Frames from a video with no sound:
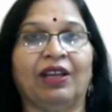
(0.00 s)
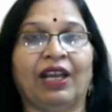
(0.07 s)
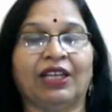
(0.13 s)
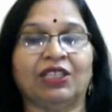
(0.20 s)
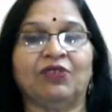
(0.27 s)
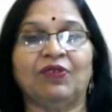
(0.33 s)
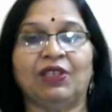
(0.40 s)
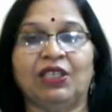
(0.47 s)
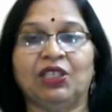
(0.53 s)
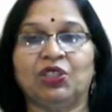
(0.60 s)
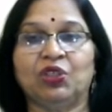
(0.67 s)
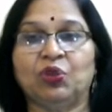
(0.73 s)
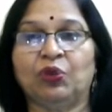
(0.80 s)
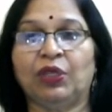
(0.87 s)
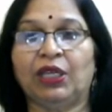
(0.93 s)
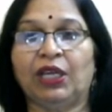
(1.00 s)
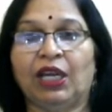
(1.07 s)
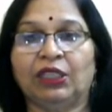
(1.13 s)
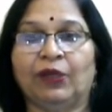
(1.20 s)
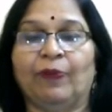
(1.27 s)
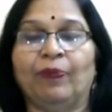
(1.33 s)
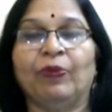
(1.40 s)
activities to the
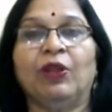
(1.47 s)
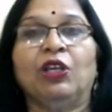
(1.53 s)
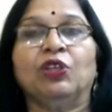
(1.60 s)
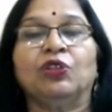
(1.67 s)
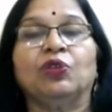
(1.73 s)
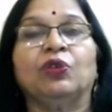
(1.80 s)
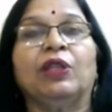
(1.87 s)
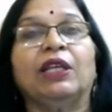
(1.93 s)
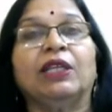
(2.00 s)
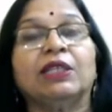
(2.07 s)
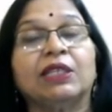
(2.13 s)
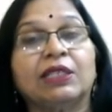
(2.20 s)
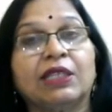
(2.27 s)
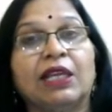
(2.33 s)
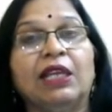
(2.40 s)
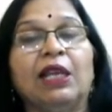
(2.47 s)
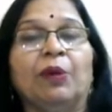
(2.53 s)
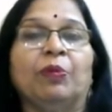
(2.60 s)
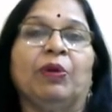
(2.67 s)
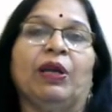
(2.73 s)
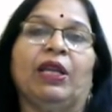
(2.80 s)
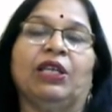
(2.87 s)
other. So there is a skill
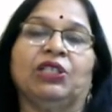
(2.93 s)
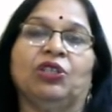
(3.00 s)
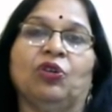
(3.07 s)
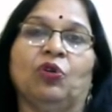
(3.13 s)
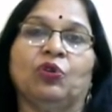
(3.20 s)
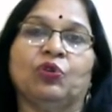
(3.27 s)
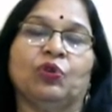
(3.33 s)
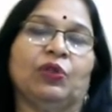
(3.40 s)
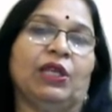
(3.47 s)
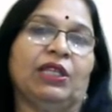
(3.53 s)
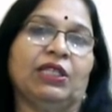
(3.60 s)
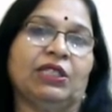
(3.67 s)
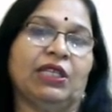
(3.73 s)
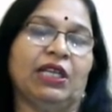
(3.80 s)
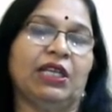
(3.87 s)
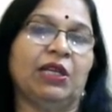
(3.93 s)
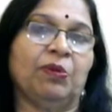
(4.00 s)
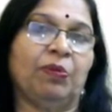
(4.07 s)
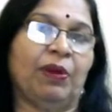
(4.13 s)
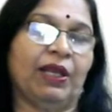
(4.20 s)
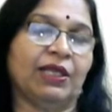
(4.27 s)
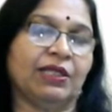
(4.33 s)
upgradation also that is taking
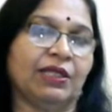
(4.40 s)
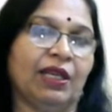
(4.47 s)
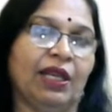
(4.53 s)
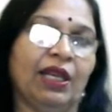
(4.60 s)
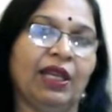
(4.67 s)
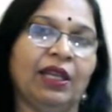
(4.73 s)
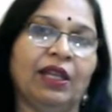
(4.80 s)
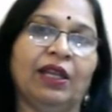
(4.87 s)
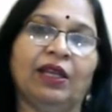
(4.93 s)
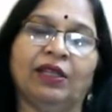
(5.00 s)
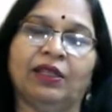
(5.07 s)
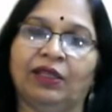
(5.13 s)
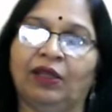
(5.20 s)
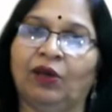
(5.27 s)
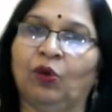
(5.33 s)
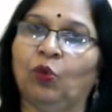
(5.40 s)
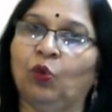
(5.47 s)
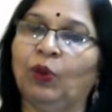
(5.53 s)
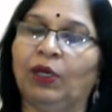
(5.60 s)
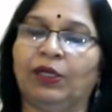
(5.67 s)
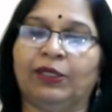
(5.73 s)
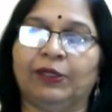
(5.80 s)
place in the
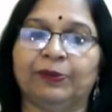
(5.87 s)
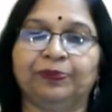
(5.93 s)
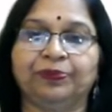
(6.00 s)
world.